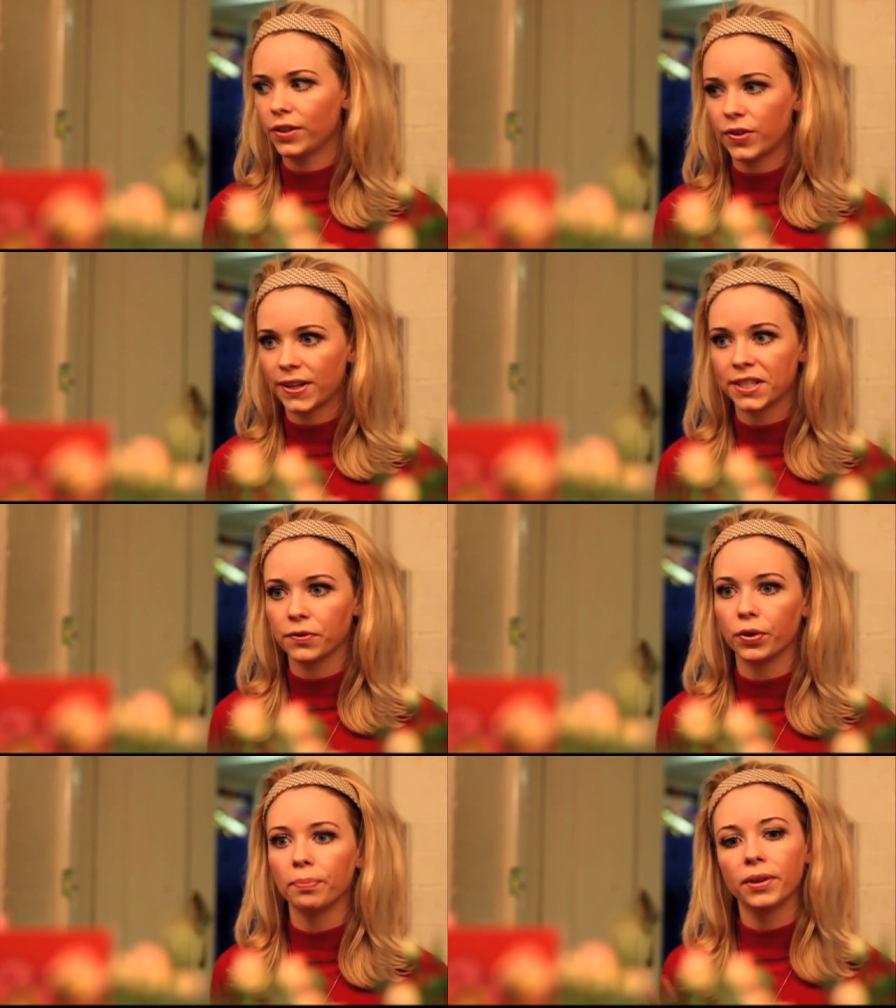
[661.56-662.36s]
in the dressing
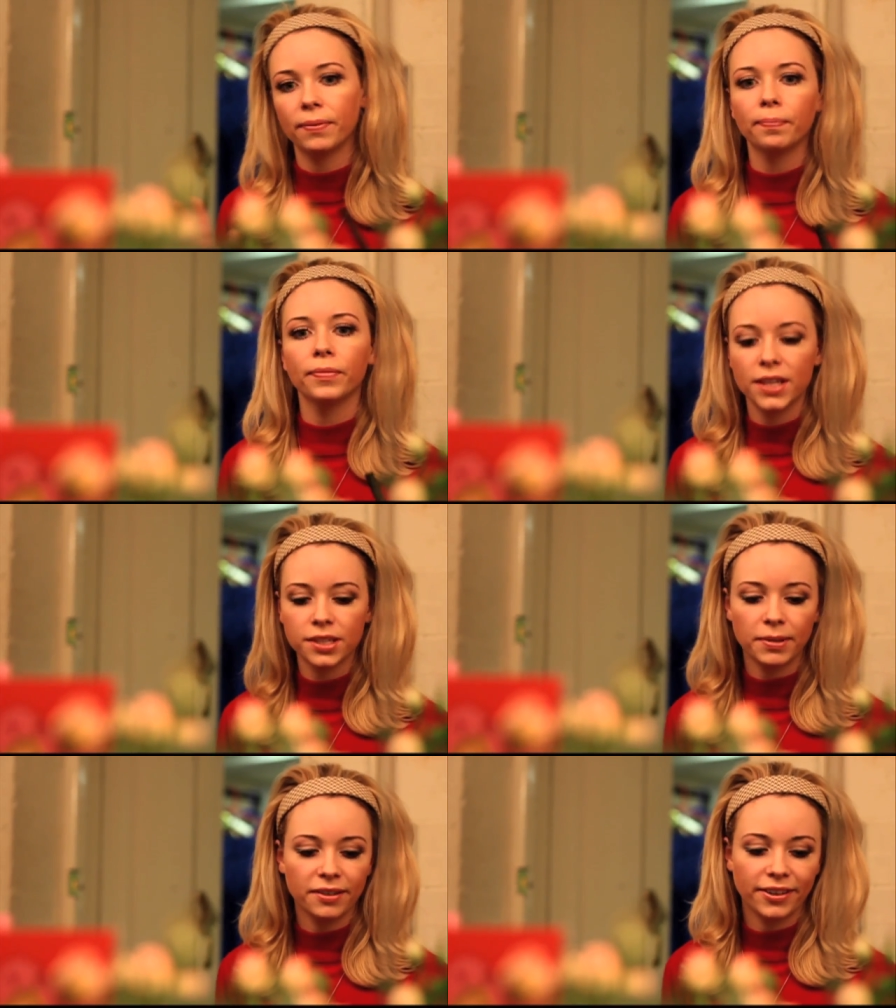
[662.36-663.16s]
room, but
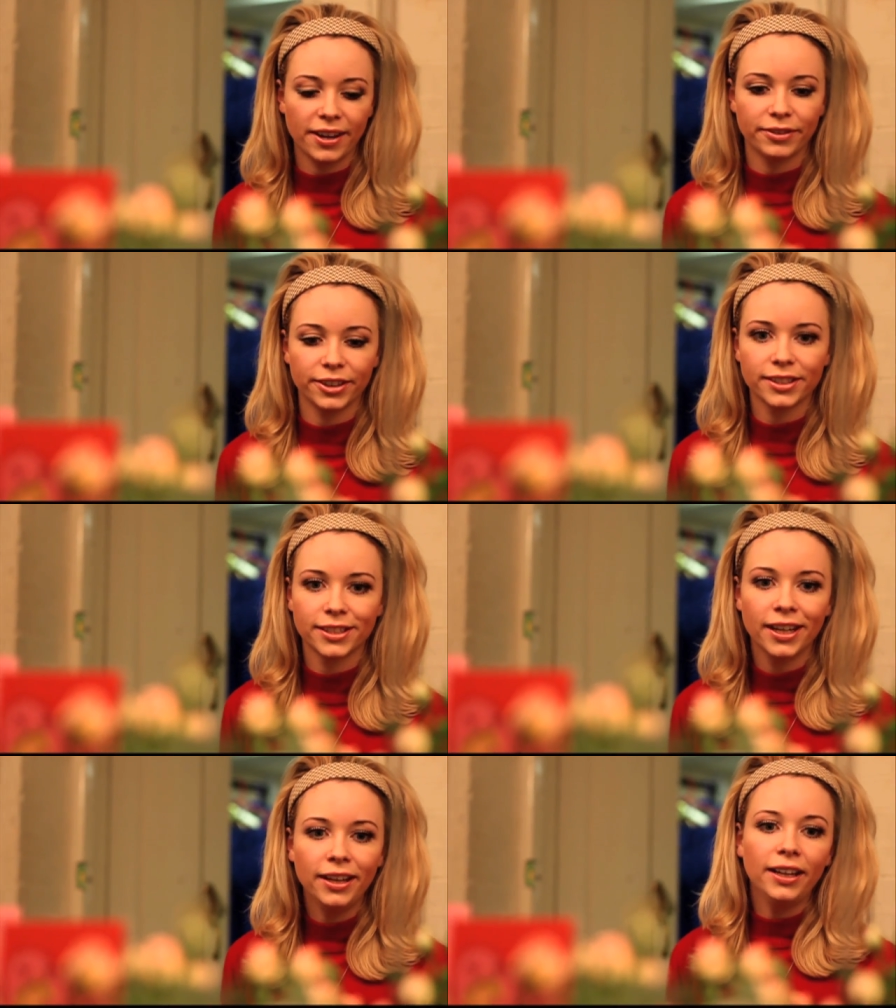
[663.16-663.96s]
these are my favourites.
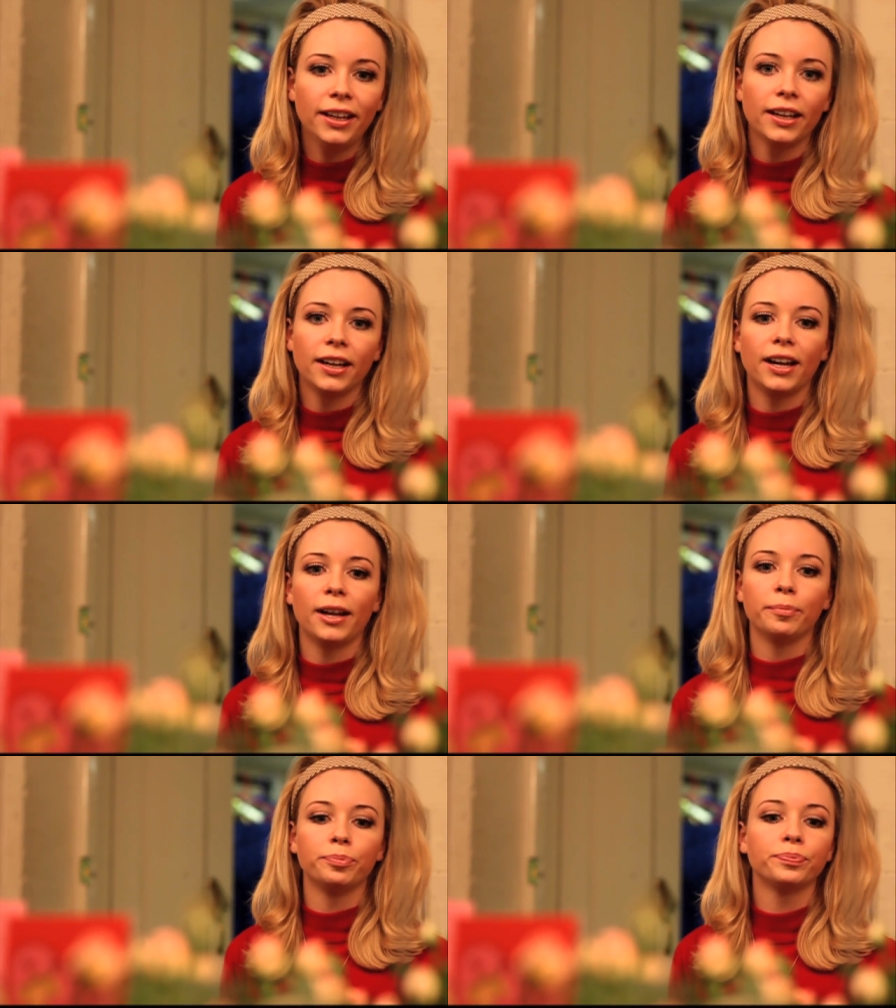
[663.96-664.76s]

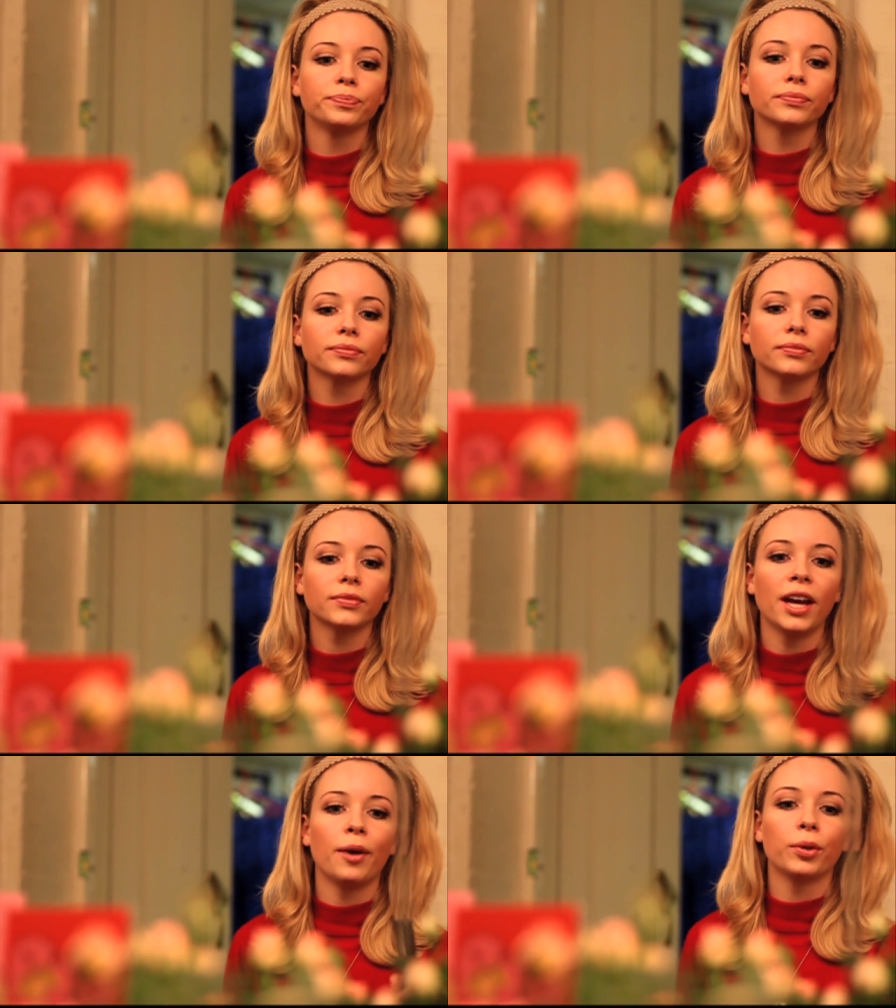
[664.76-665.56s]

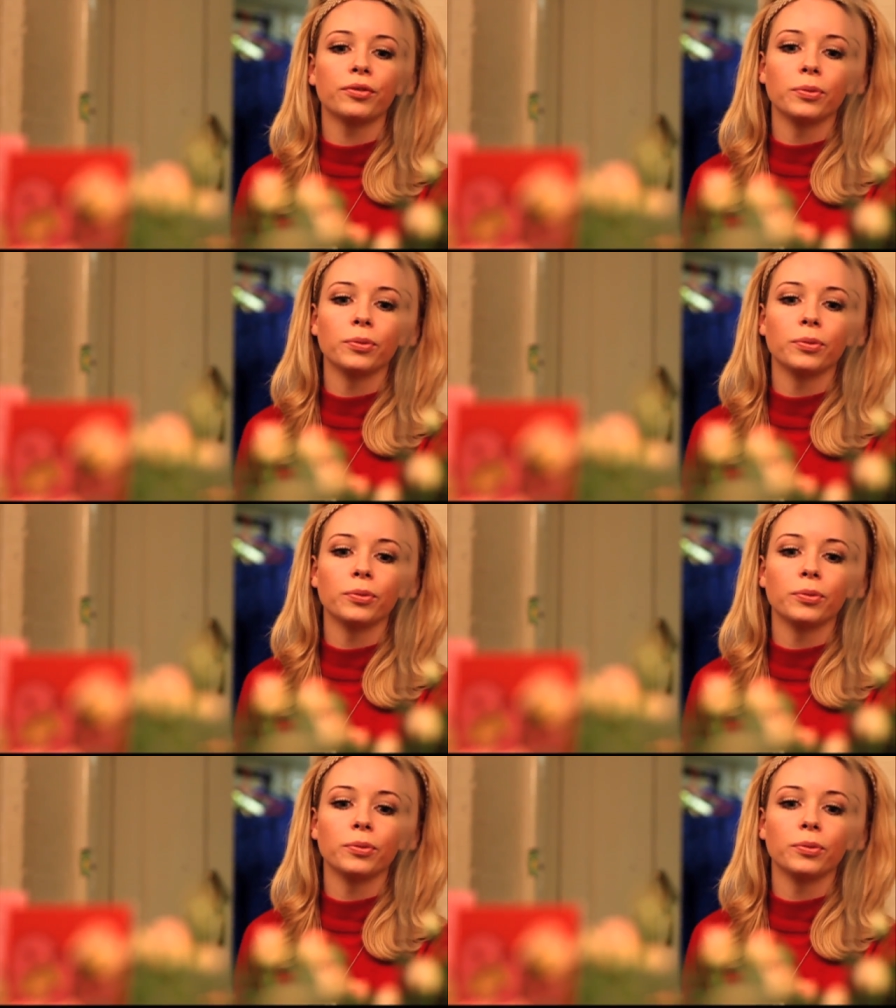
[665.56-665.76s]
Yeah, one